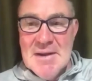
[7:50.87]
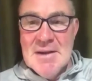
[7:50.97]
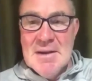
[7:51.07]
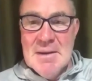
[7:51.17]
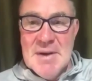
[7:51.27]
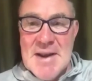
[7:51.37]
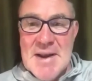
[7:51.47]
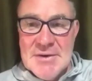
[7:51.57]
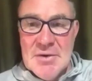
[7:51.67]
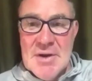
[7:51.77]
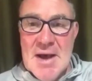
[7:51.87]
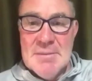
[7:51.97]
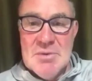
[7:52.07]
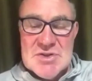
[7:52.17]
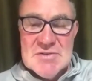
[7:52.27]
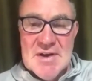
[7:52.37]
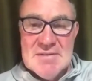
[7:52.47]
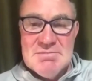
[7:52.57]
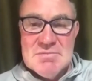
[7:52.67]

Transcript: And hand on heart, I must have had,